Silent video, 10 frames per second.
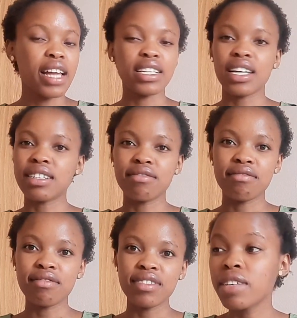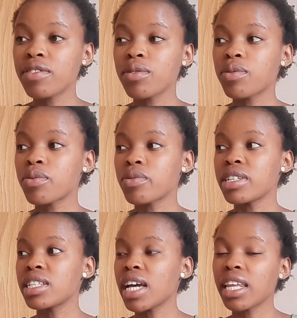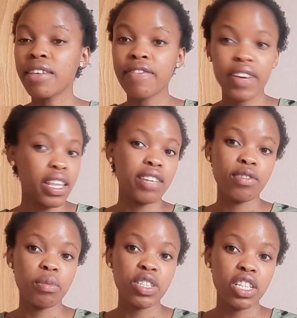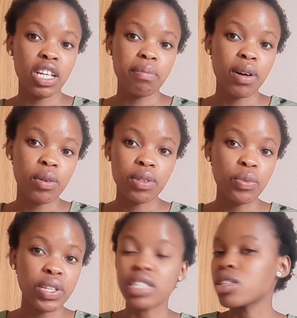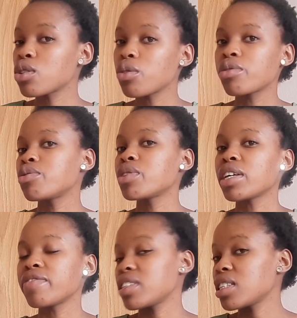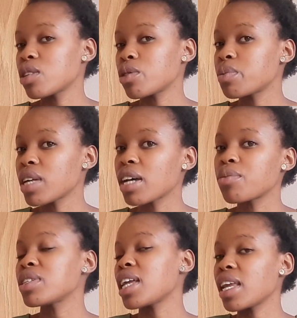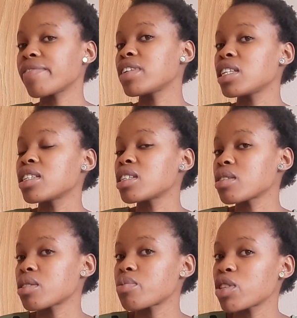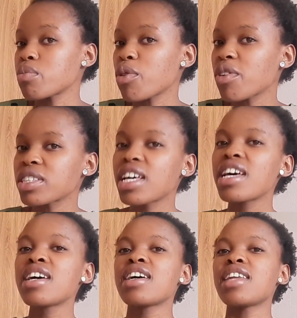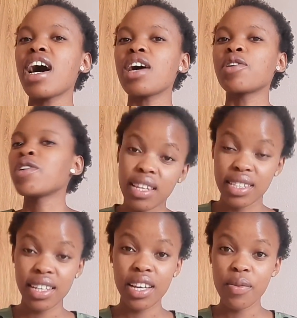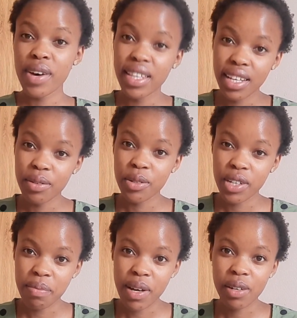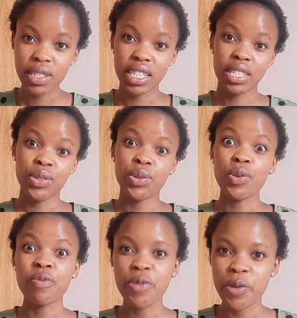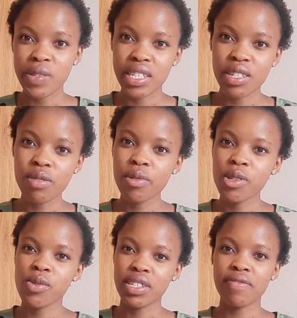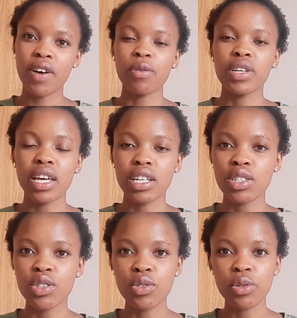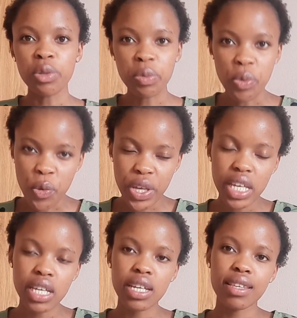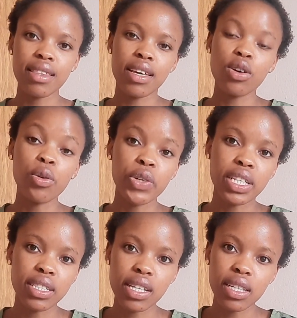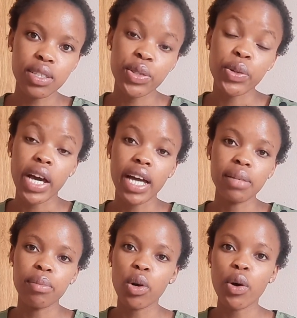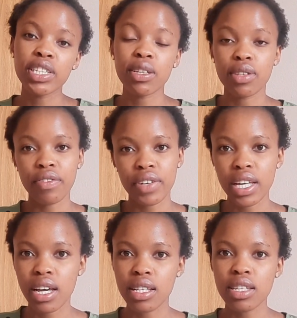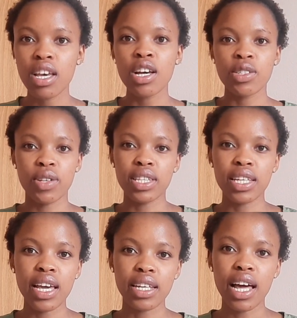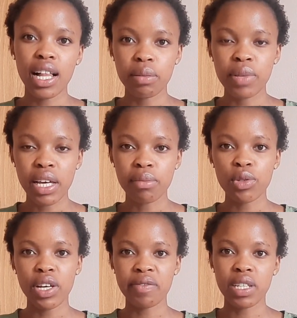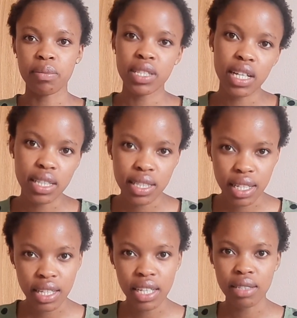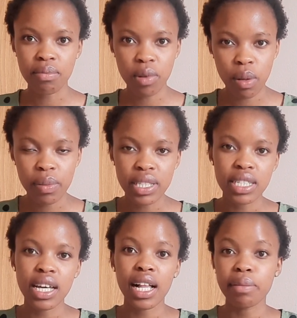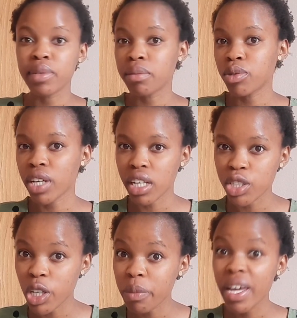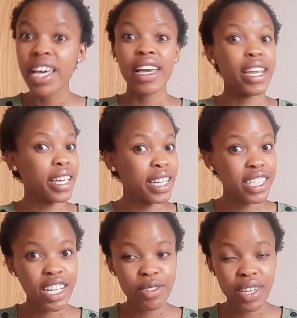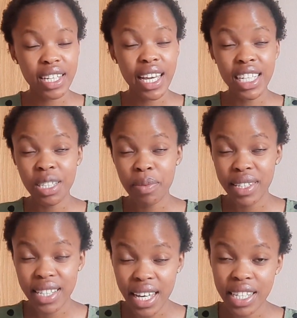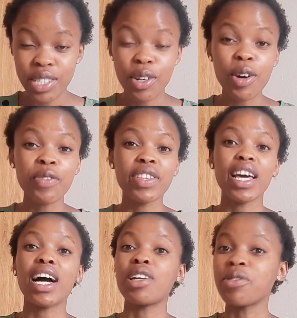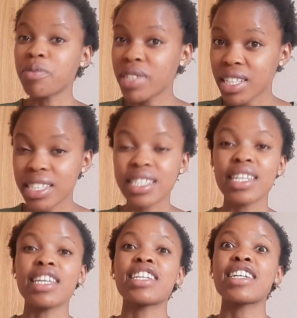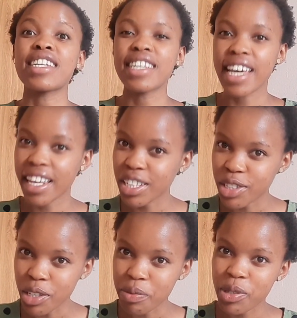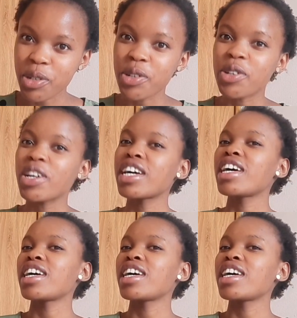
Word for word: and then if you need any further information about WeThinkCode, you can visit the website, which I left in the description box. Now, the second one that we talk about is Umuzi. Umuzi was founded, you know, to bring the coding skills to the unemployed South Africans so that they can help them to have some skills that can probably help them to get a job. And I can tell you that 80% of their alumni, they get a job. So